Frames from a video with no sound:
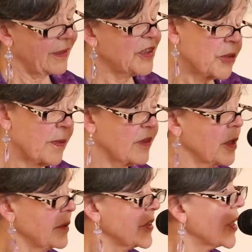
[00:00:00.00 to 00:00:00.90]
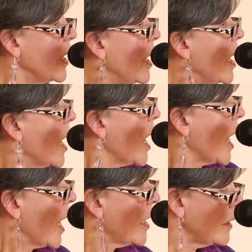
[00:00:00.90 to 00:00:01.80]
Elizabeth Gibbons.
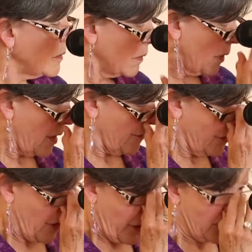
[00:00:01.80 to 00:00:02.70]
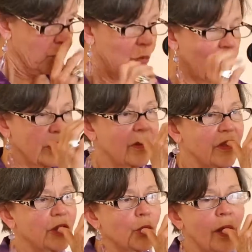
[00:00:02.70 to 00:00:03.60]
I love nothing more
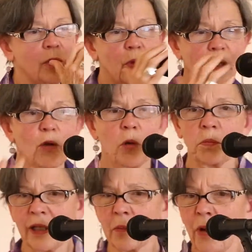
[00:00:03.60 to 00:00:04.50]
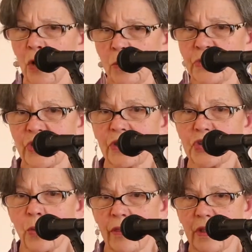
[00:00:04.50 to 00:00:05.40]
than to write what I call link poems, and
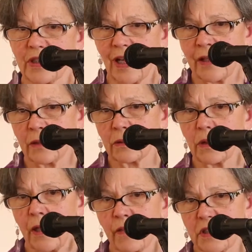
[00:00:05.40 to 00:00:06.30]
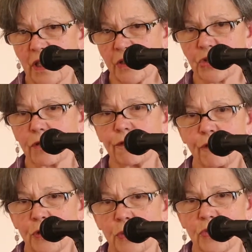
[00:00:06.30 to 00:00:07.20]
it's when the title and the text are
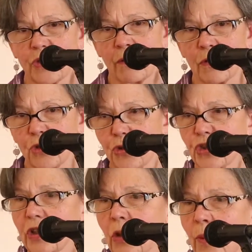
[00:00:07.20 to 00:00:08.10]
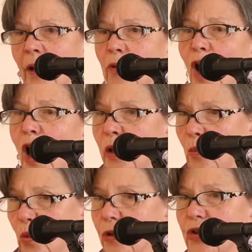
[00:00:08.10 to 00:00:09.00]
fused, and they're usually around
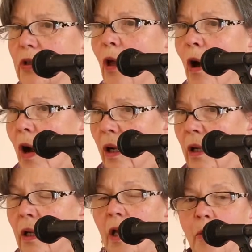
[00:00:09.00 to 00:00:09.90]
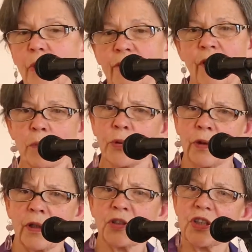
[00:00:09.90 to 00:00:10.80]
9 words long. But if I
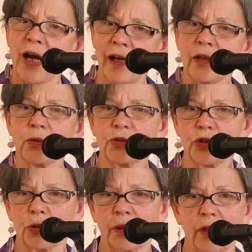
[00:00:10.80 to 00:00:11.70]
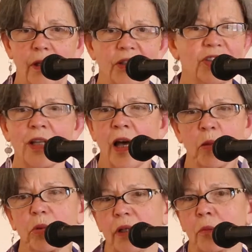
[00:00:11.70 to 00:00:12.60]
put a title to it, it's not a
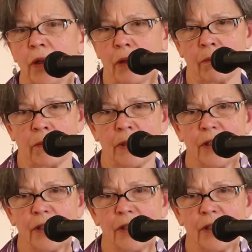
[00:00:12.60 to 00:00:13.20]
blank poem.